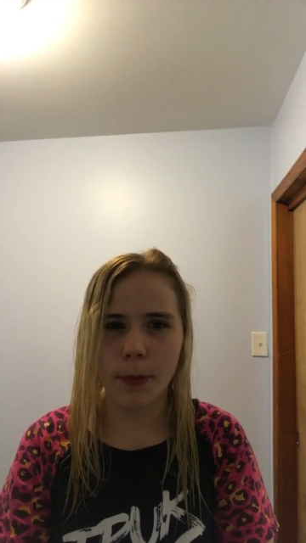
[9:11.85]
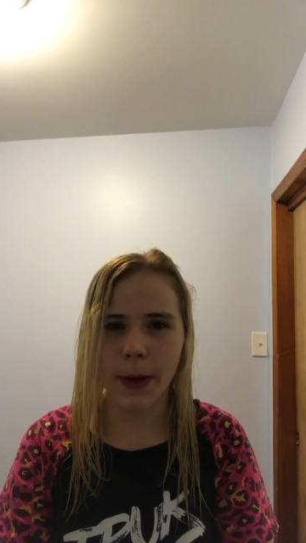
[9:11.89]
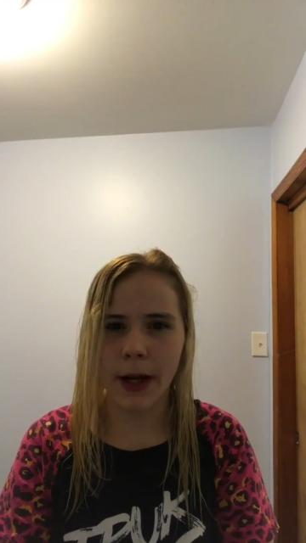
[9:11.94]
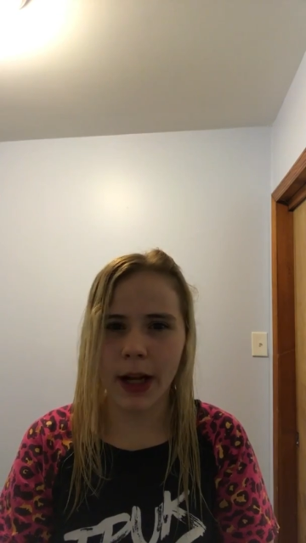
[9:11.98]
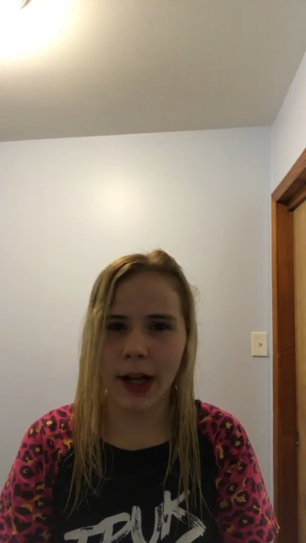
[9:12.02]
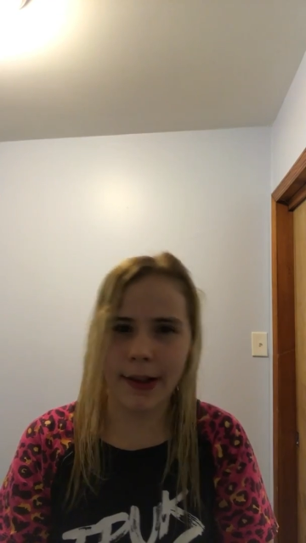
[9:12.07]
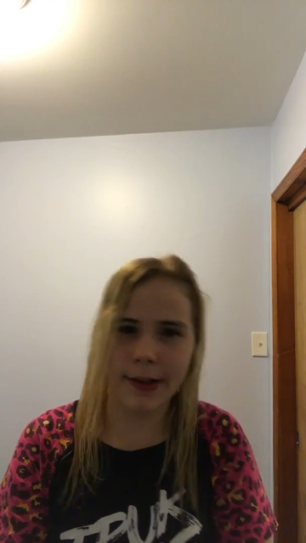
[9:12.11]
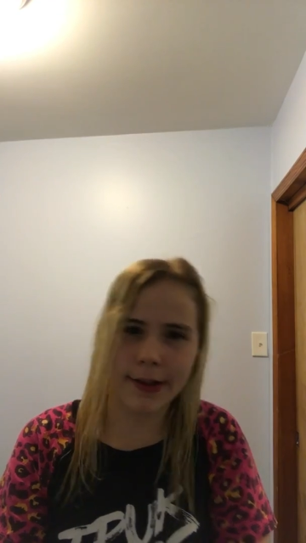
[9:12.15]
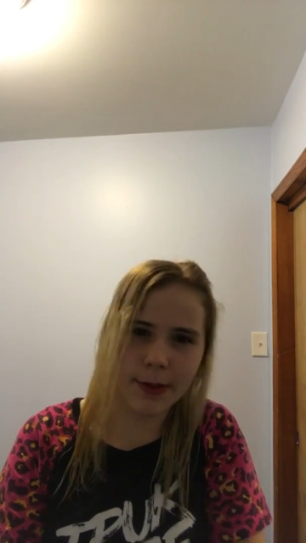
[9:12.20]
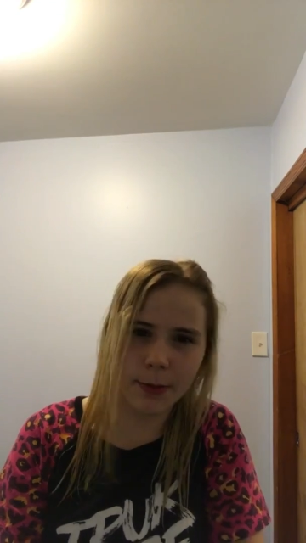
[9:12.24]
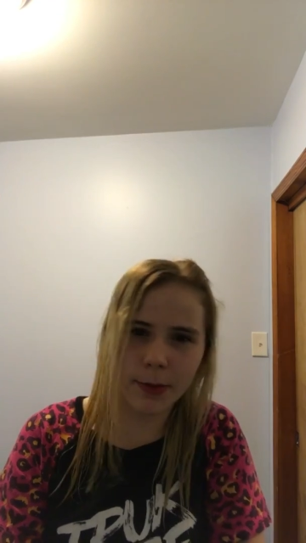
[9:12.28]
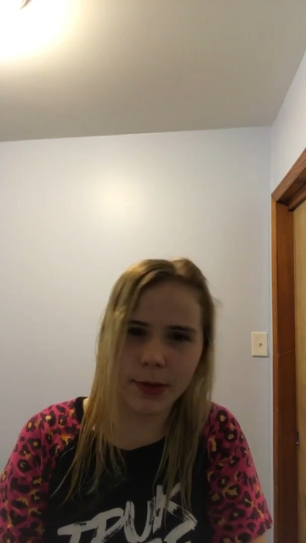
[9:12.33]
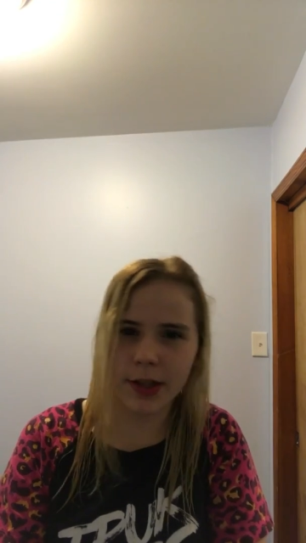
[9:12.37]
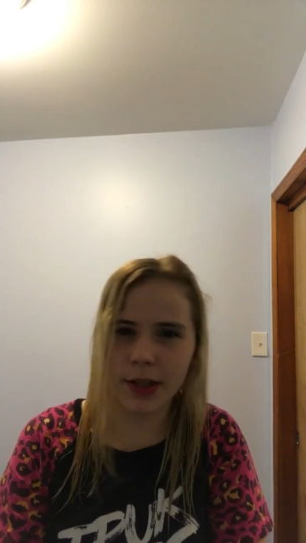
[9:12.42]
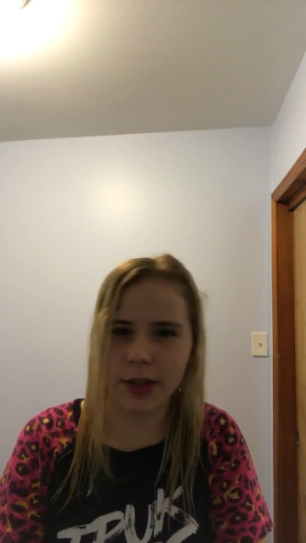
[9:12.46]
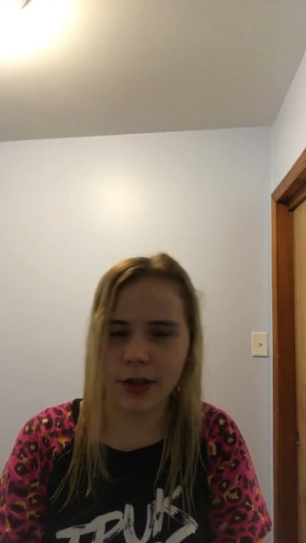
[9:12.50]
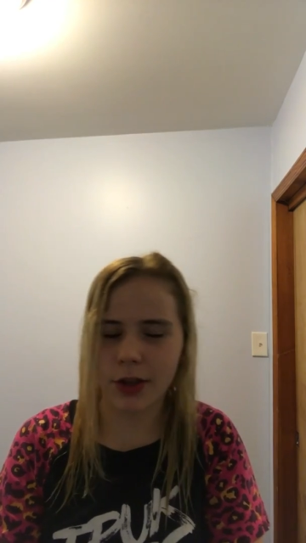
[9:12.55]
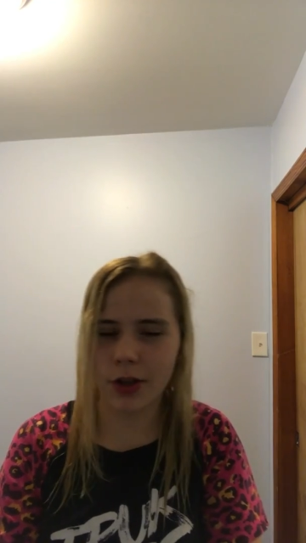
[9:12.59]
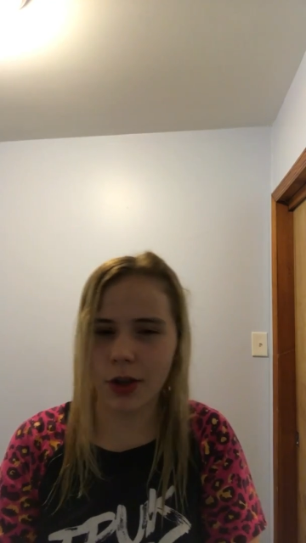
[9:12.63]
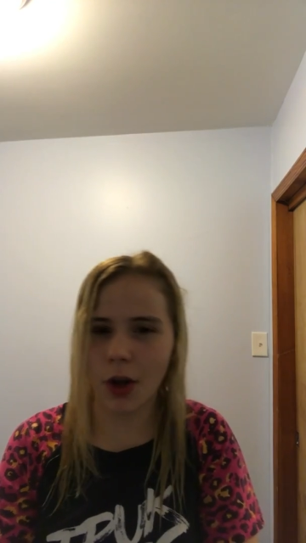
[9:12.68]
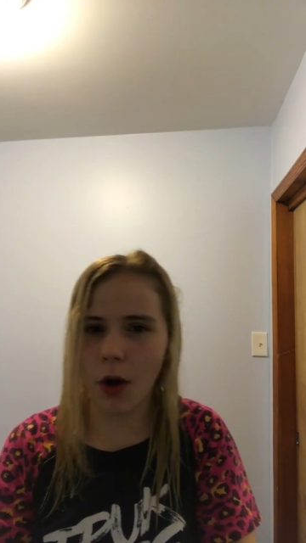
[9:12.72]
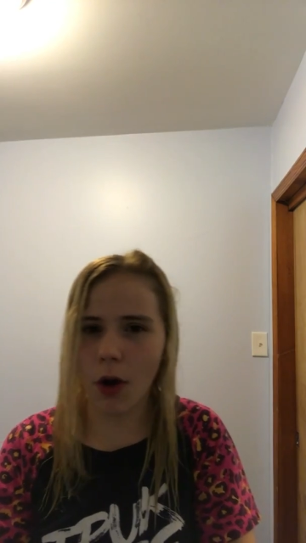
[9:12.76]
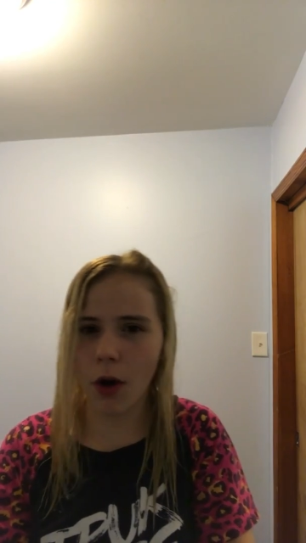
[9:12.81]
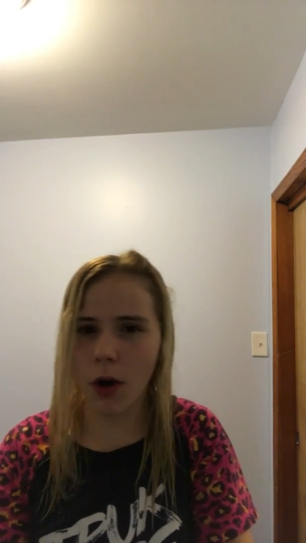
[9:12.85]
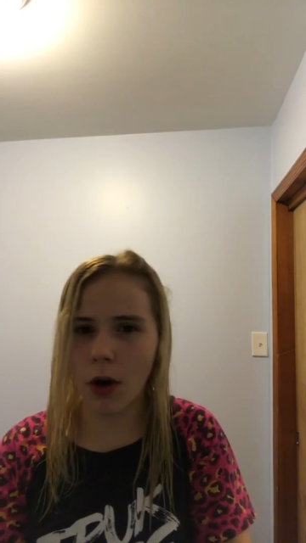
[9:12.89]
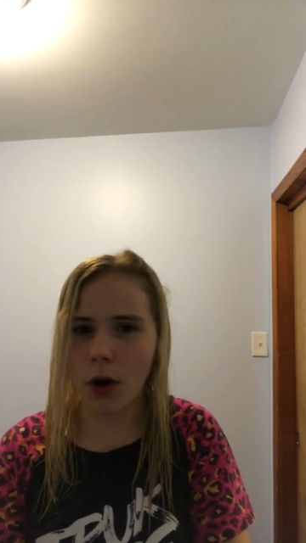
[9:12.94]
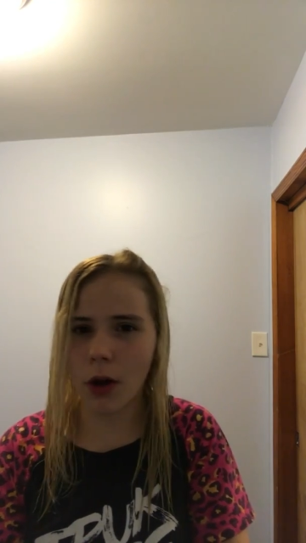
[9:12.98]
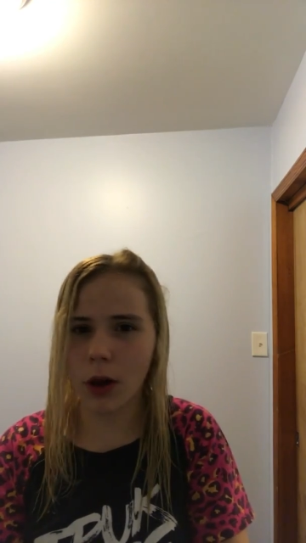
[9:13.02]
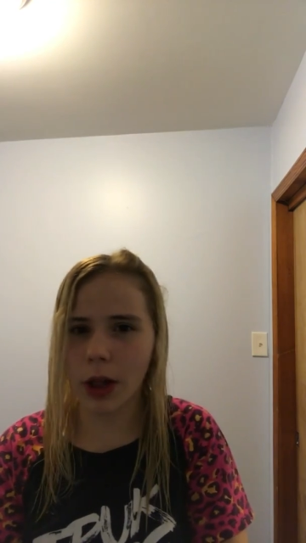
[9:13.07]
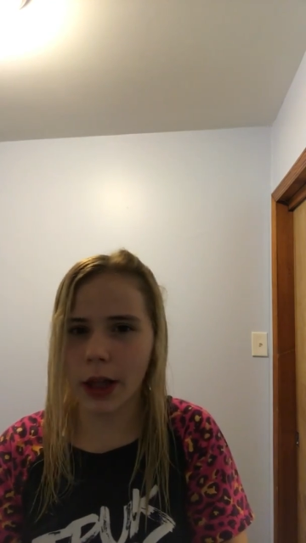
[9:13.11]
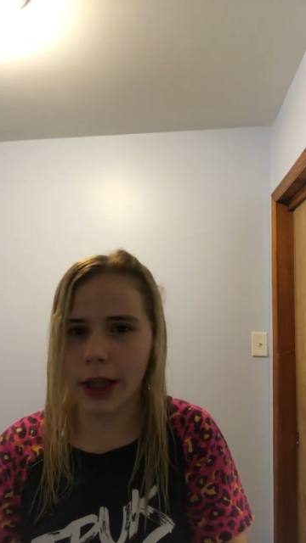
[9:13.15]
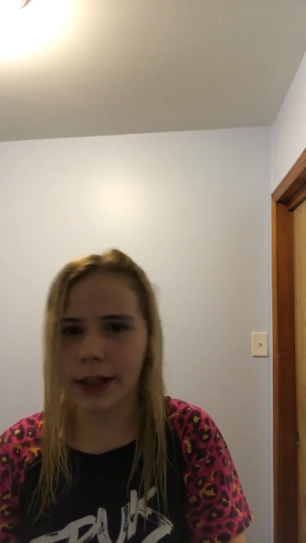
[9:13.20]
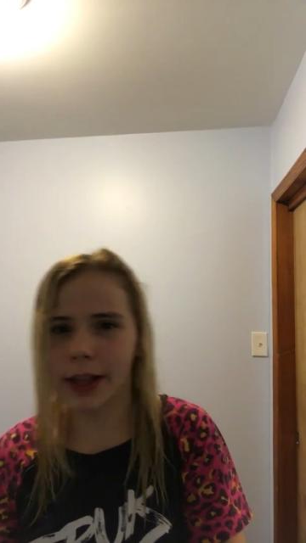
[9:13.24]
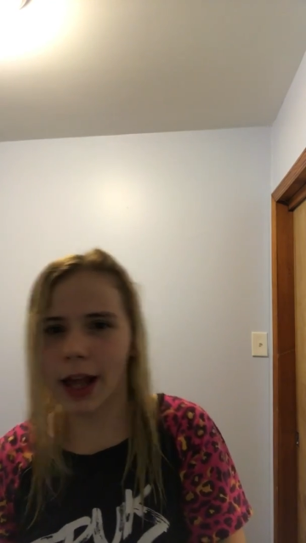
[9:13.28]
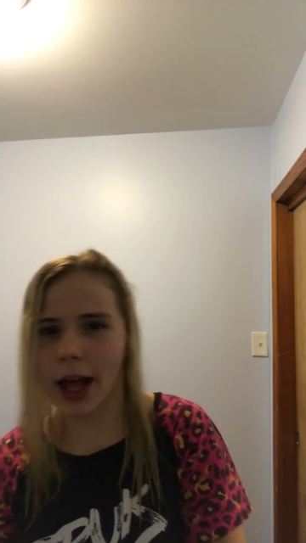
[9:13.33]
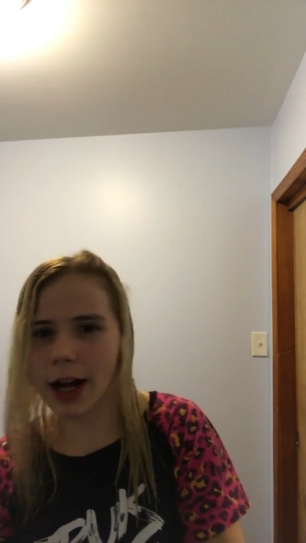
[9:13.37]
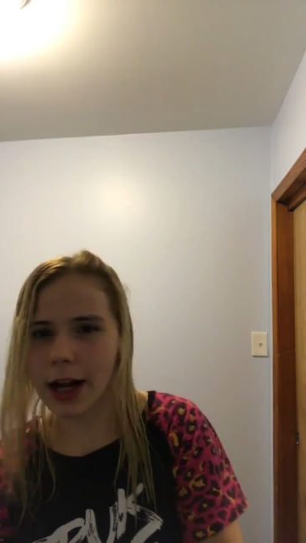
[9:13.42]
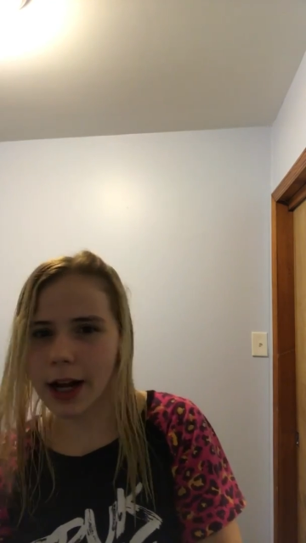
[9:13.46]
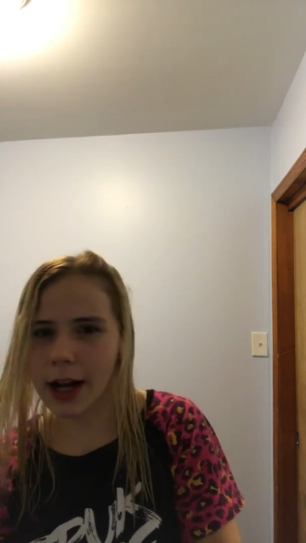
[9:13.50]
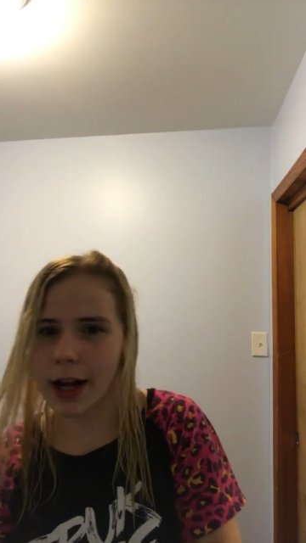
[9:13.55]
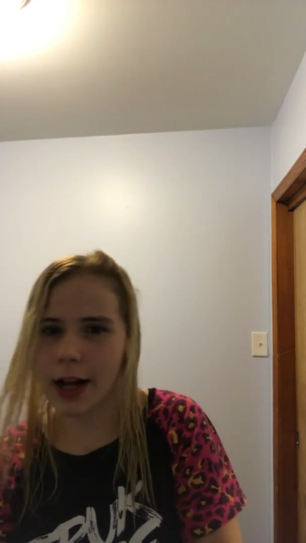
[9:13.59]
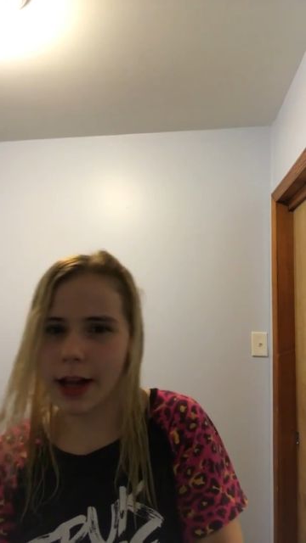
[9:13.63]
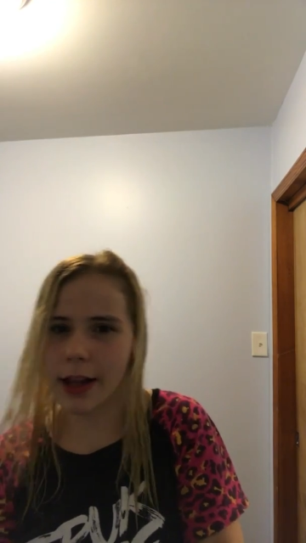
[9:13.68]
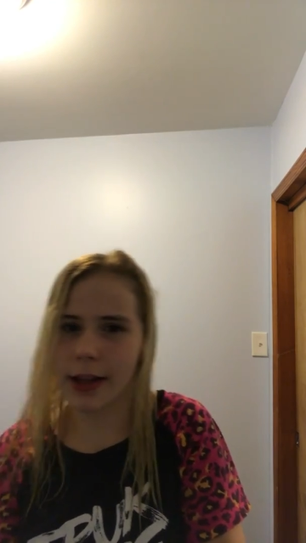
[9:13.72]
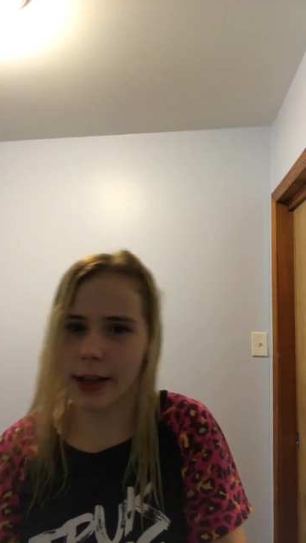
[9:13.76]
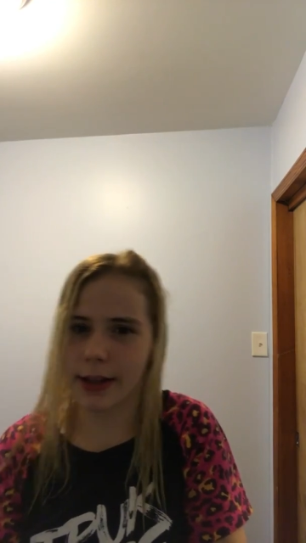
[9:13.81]
because it was assault and
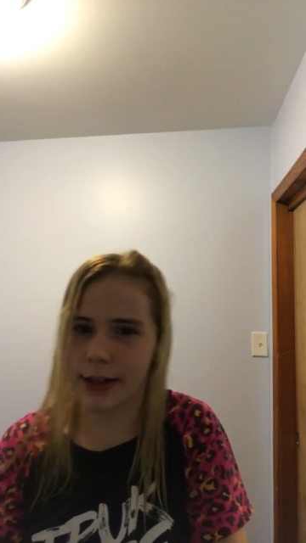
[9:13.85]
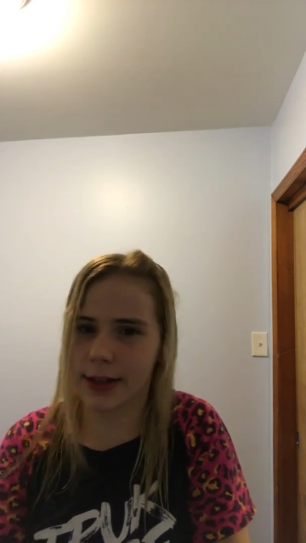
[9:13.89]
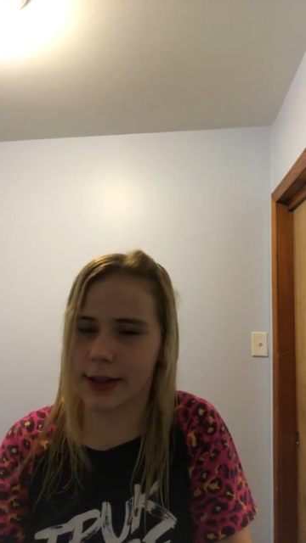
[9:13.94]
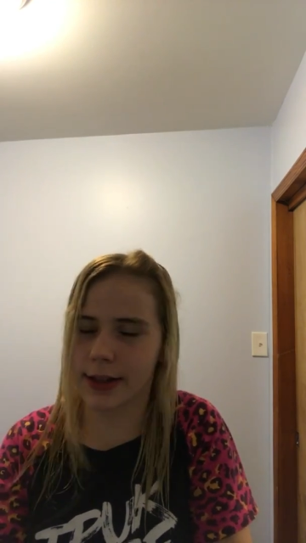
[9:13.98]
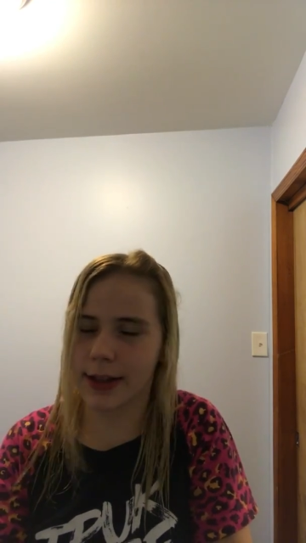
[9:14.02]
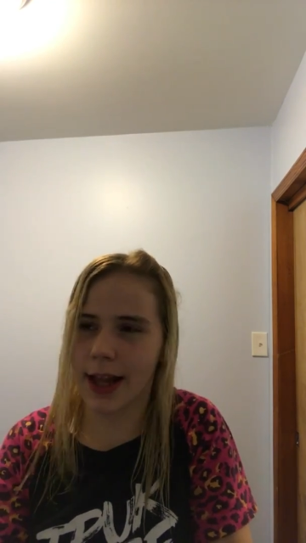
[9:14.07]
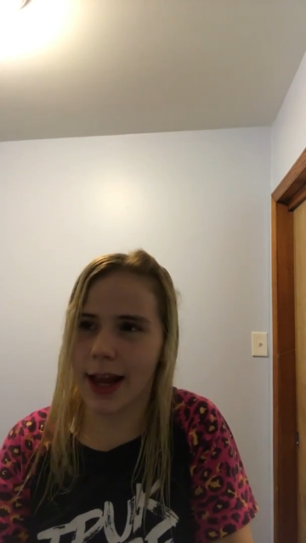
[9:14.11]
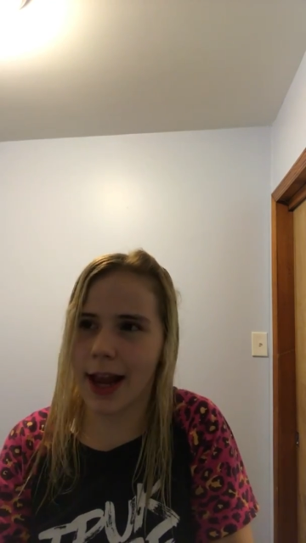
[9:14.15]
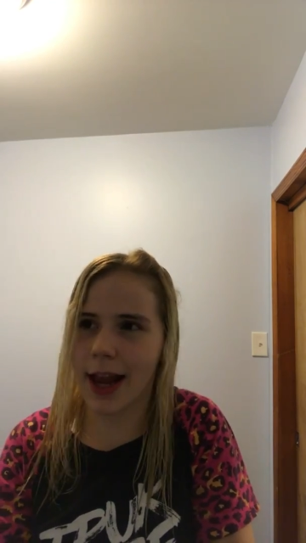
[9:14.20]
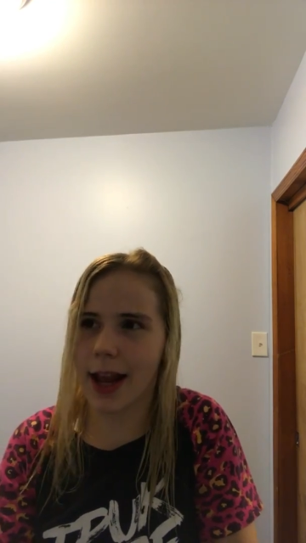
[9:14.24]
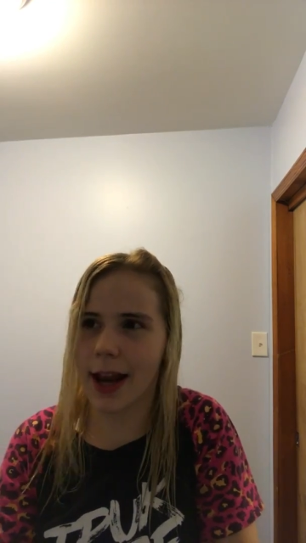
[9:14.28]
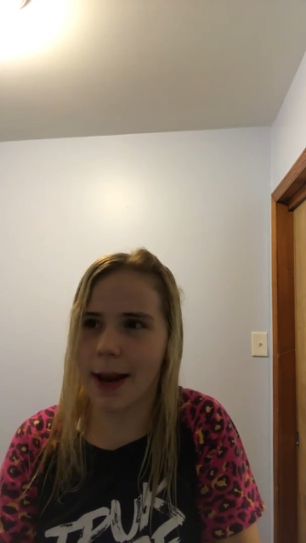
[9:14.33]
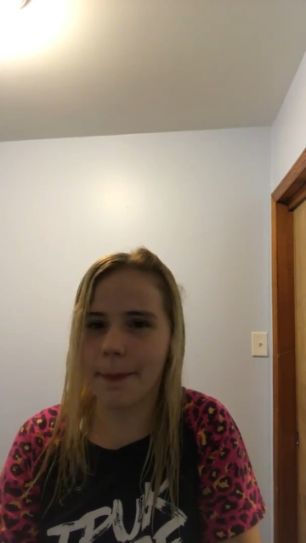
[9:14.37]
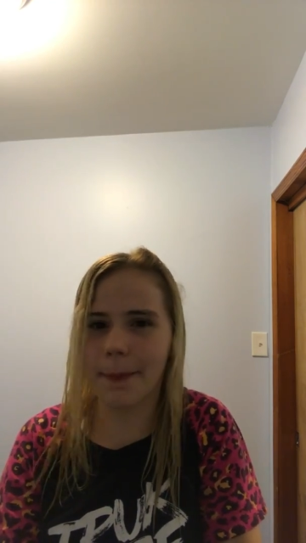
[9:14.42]
da-da-da, this and that.